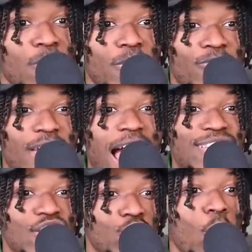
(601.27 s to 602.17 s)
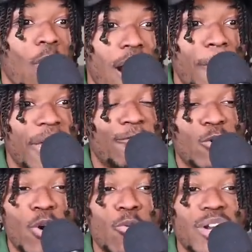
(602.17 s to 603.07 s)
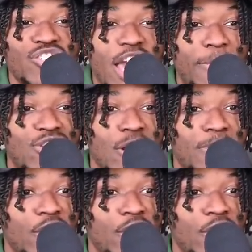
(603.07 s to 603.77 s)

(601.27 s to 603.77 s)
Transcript: We've got to grow up if we want to win a championship.